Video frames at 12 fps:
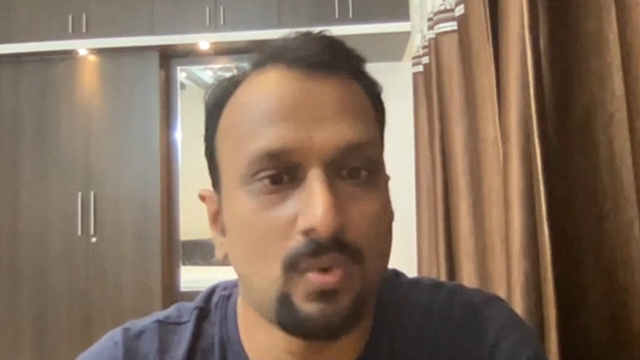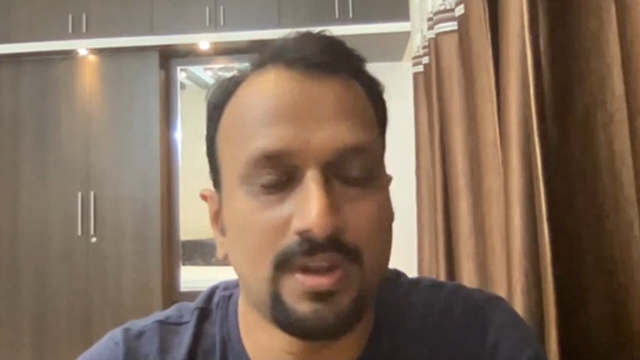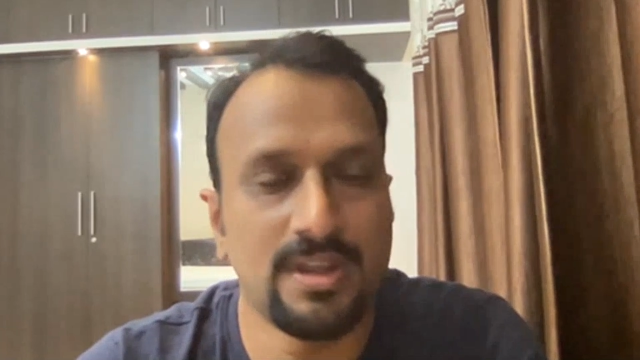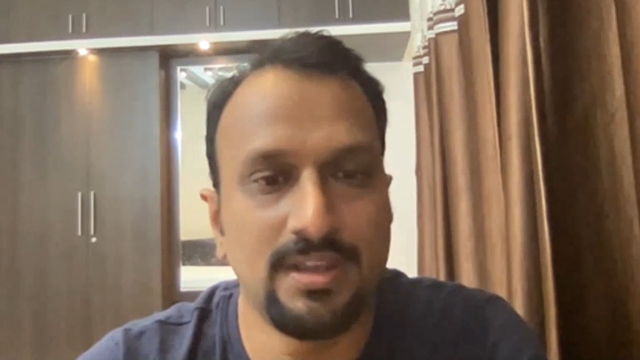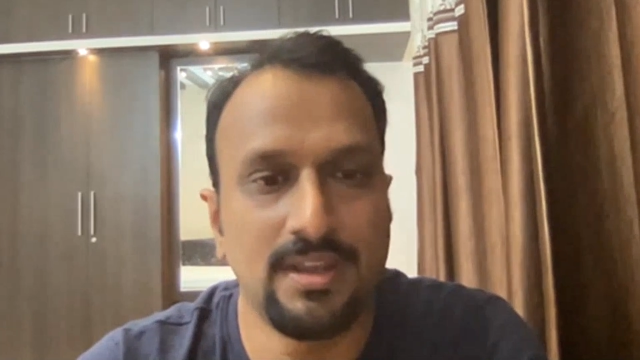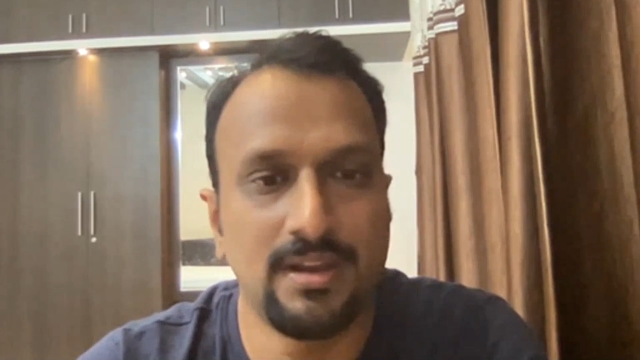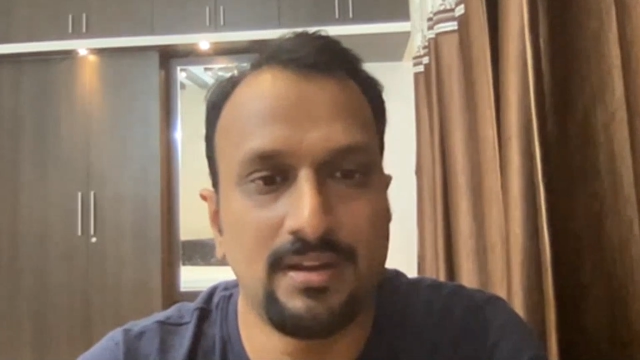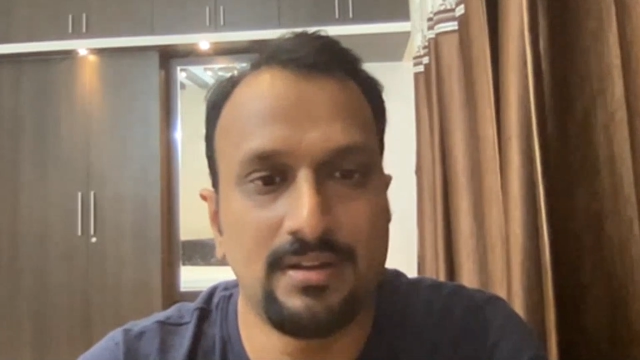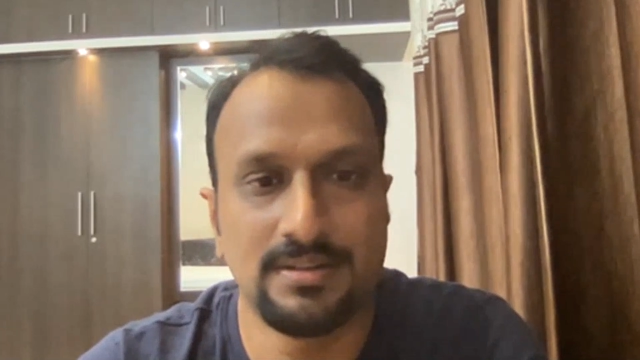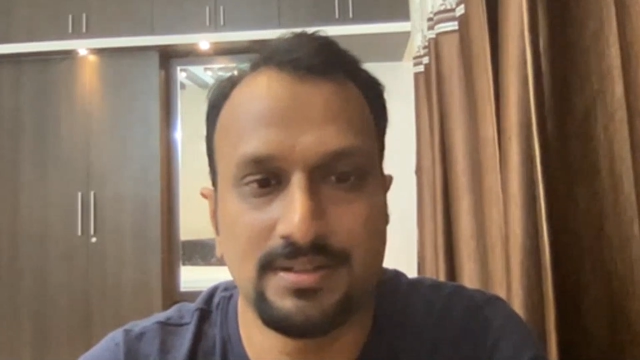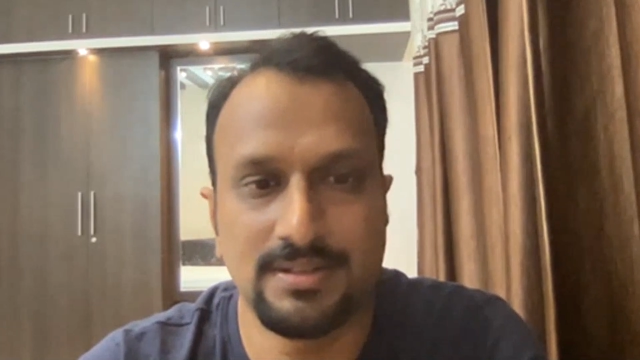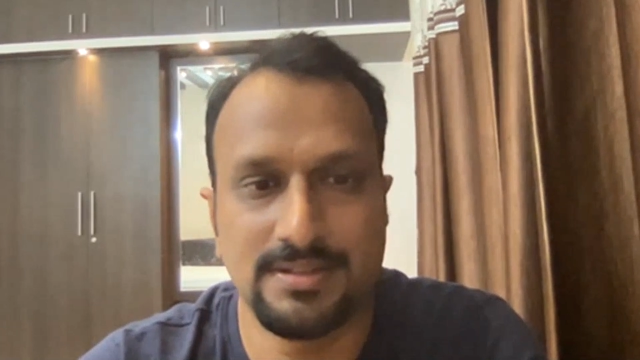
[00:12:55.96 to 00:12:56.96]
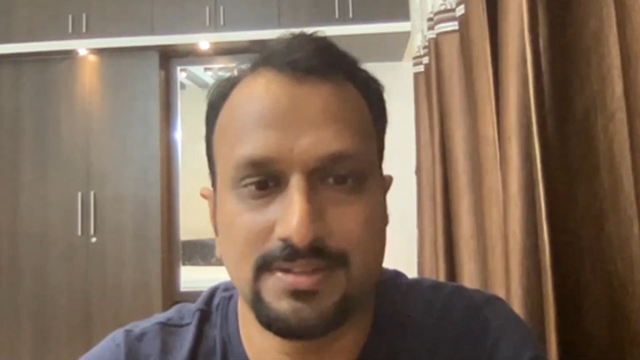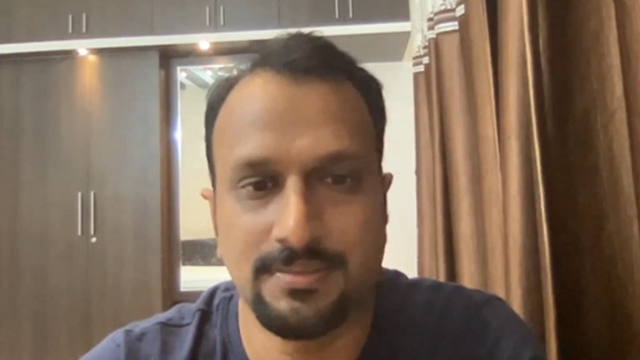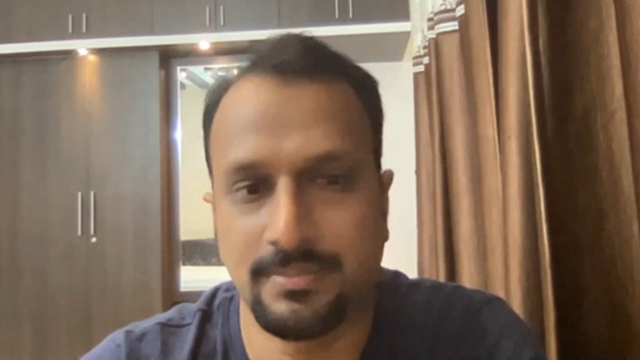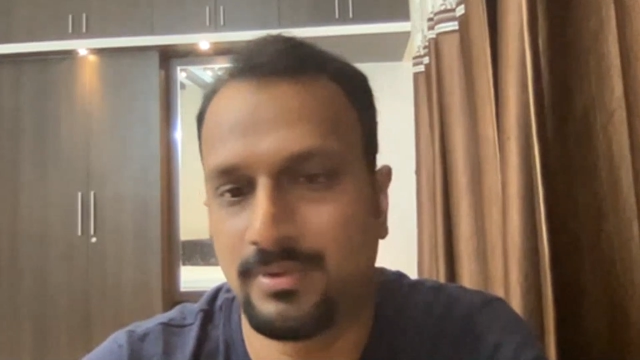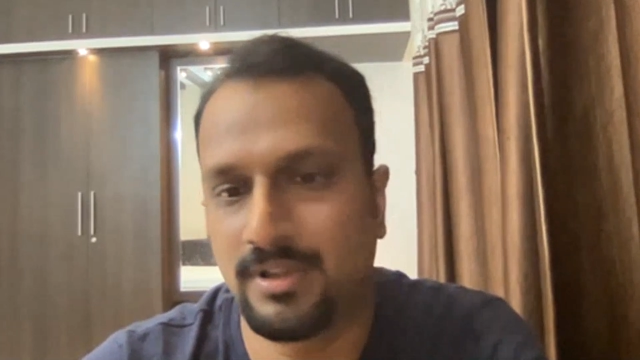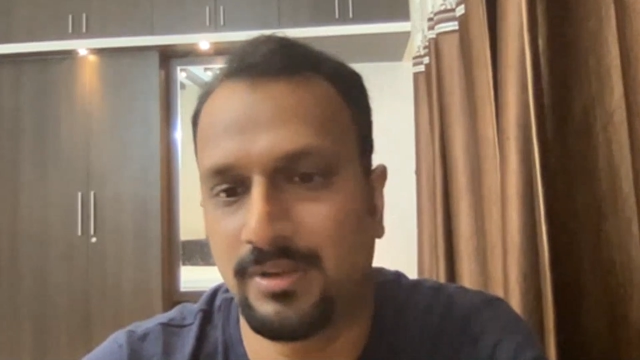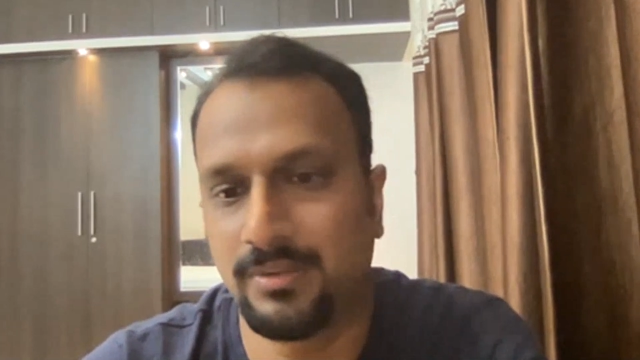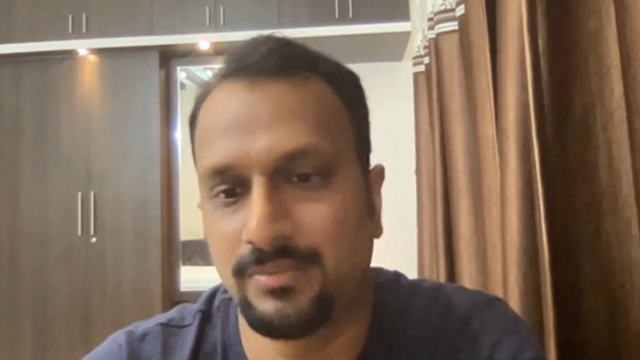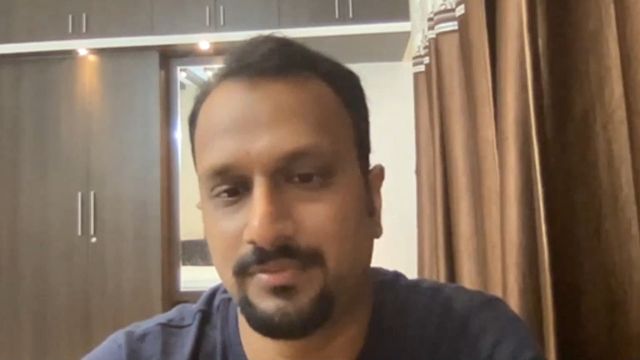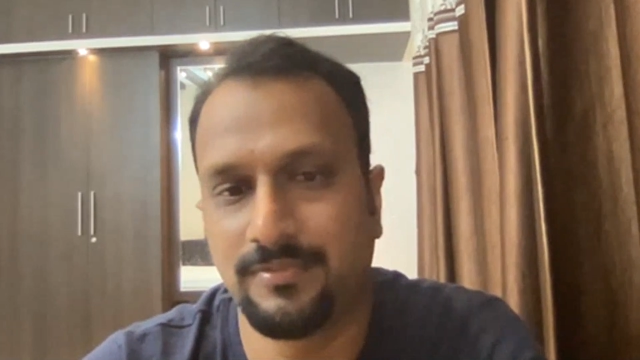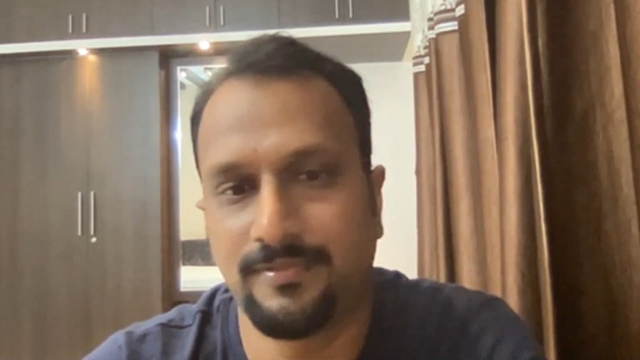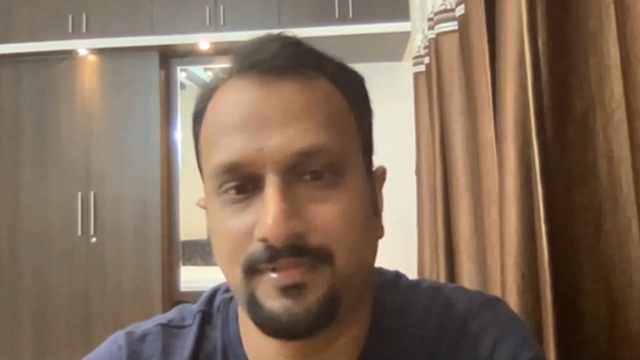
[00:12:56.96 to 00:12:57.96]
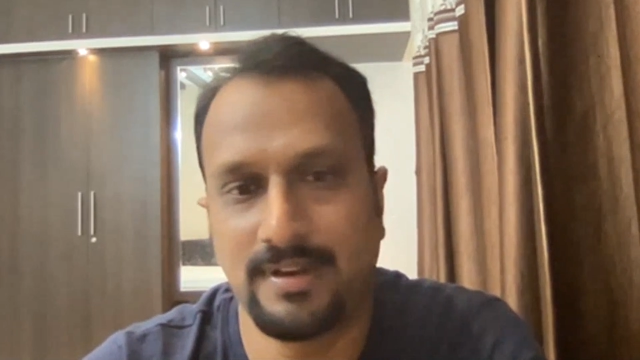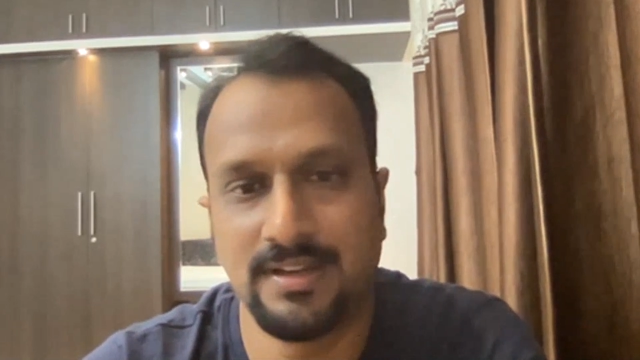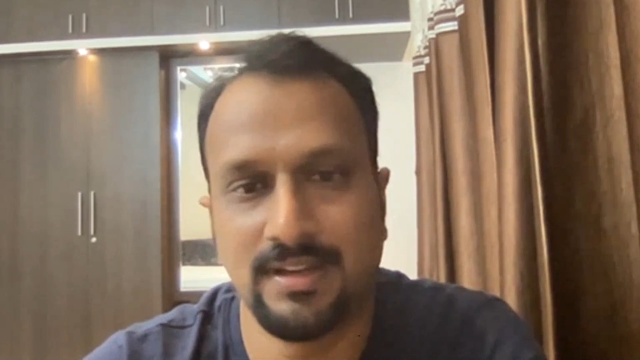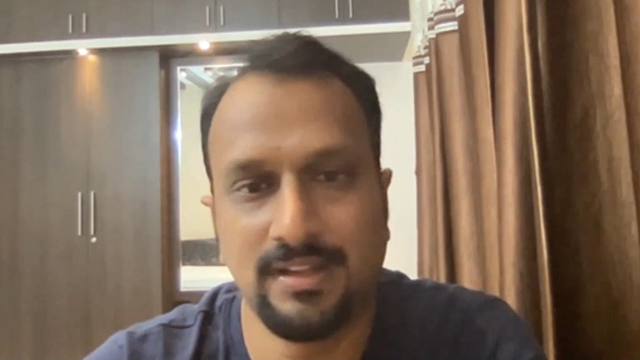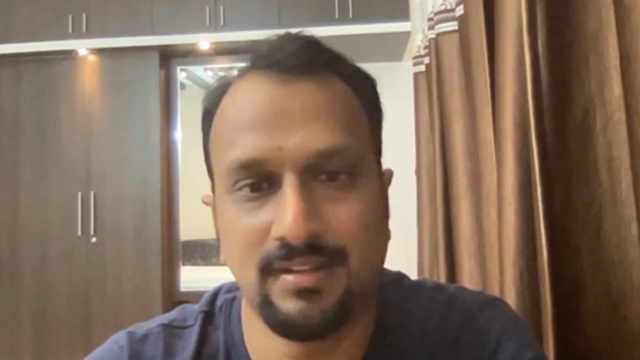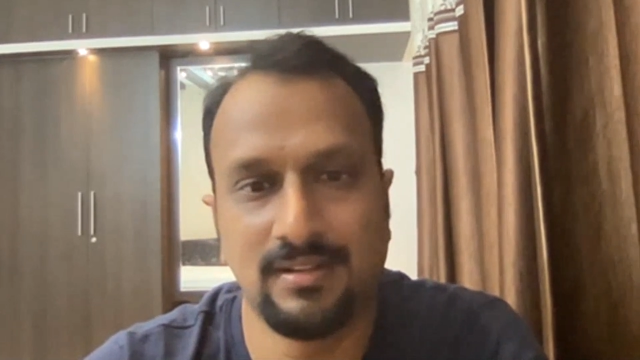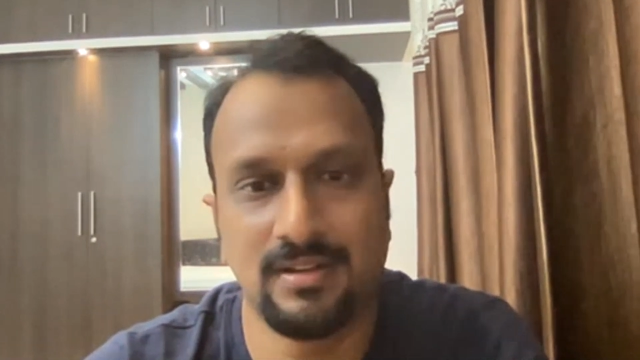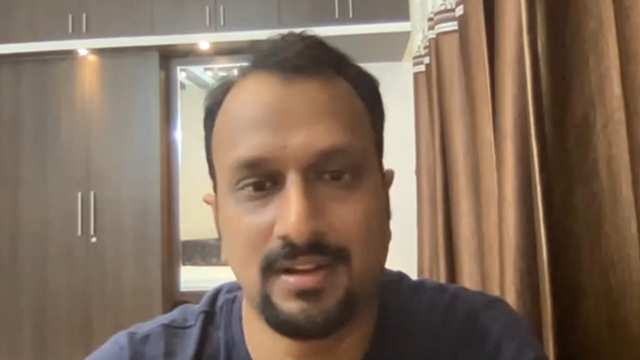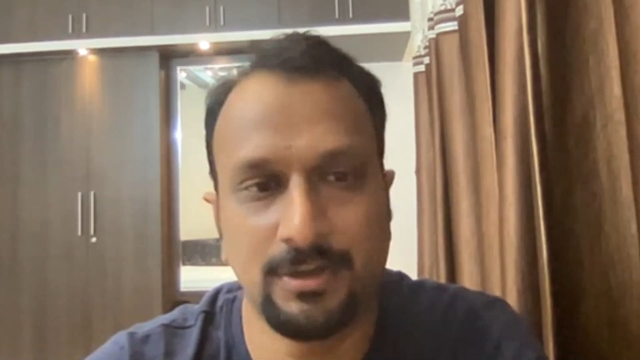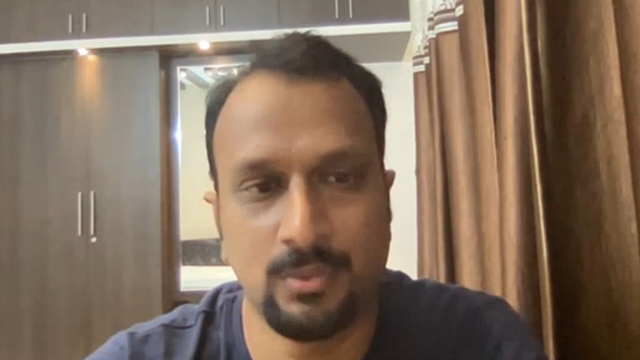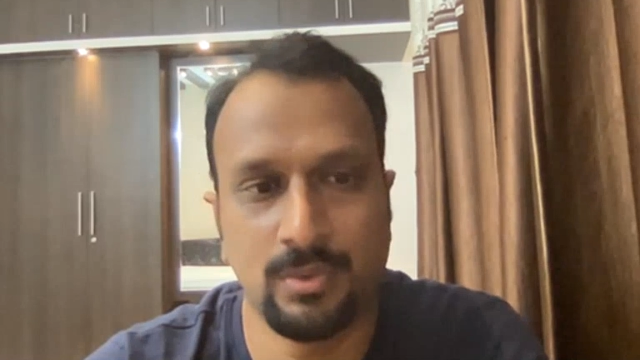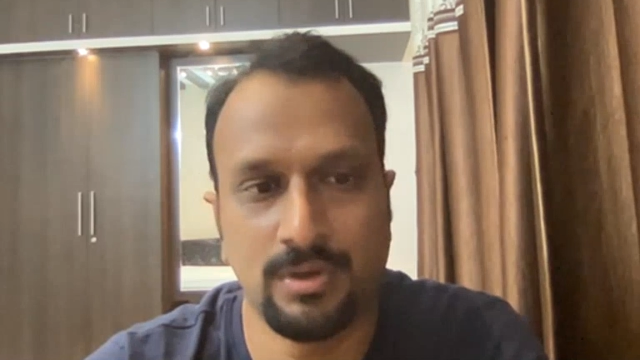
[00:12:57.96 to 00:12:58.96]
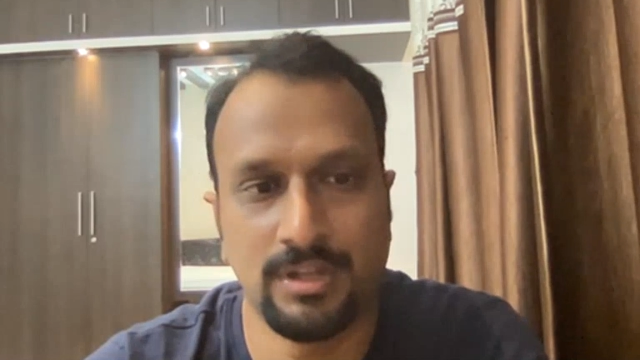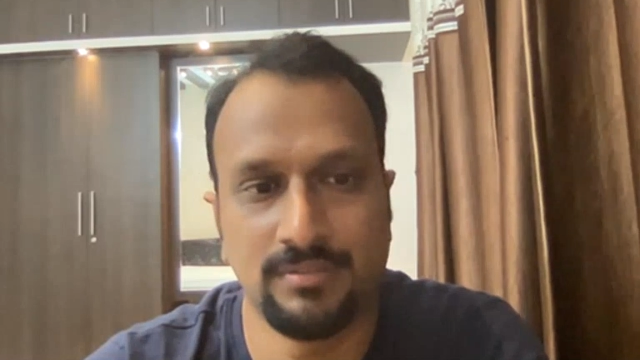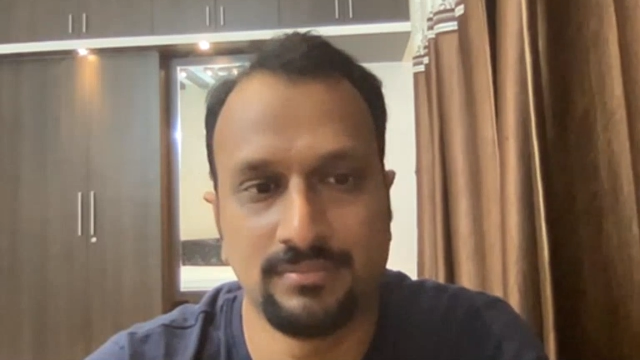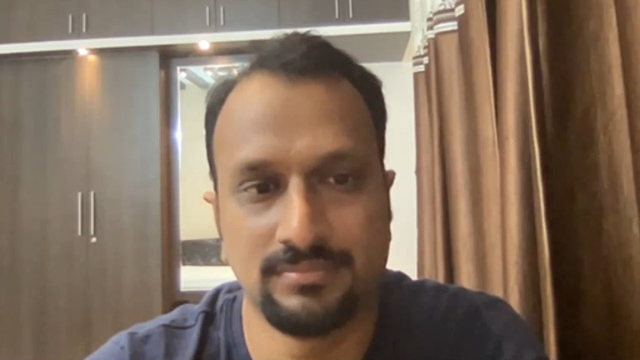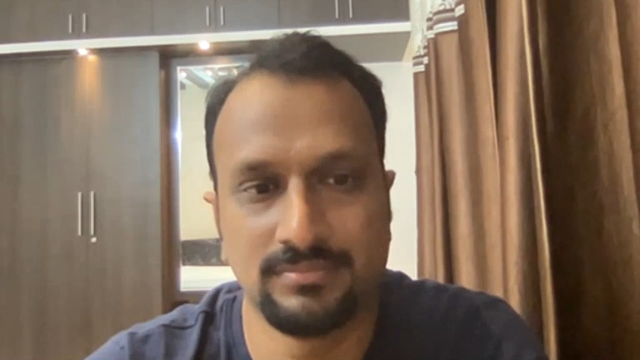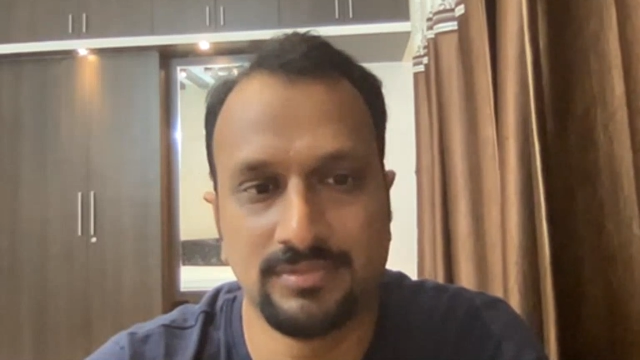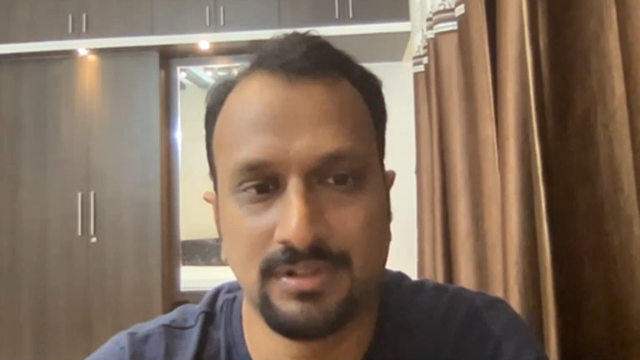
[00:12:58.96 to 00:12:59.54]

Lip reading: Working here is supportive, friendly, and rewarding,